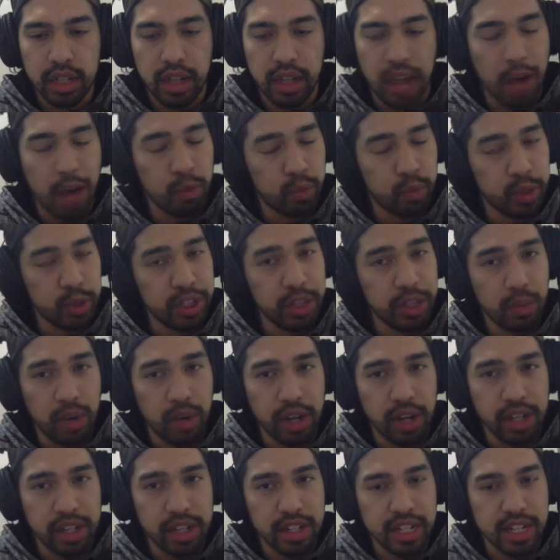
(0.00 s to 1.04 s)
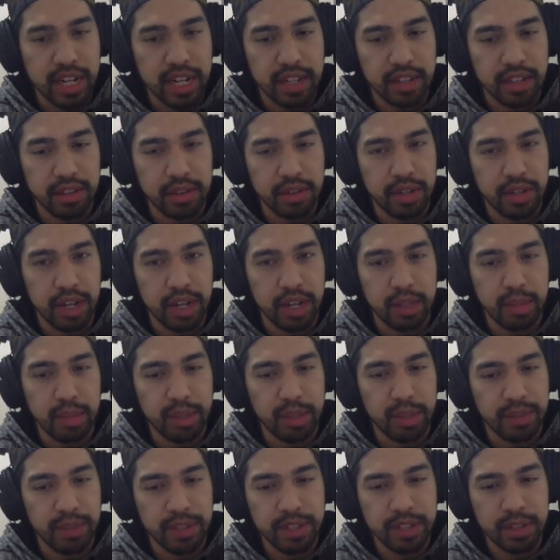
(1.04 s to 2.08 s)
I really wanted to attack the Lunala,
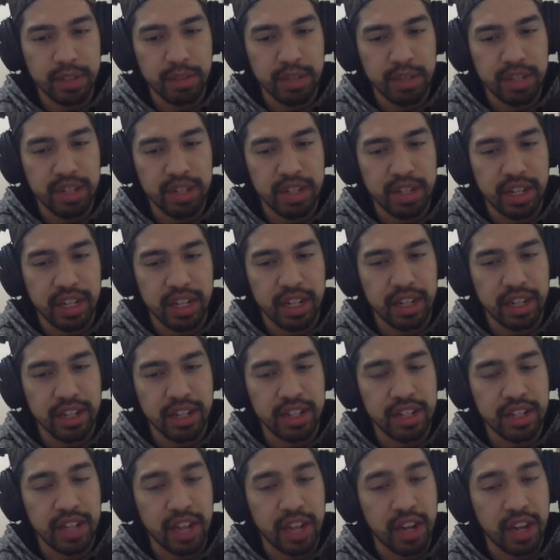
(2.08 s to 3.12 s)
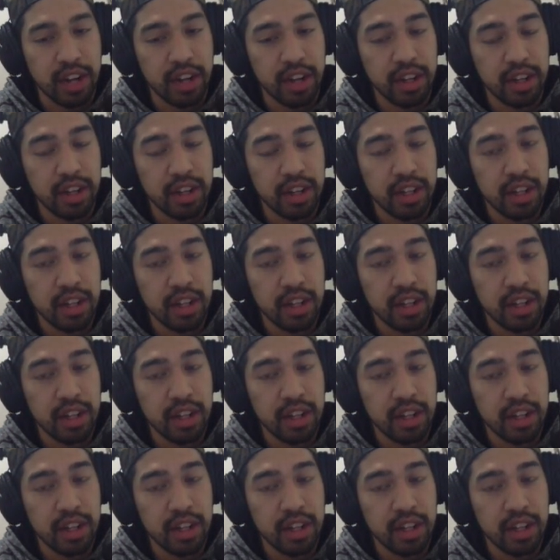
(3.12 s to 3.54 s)
but for some reason I got scared.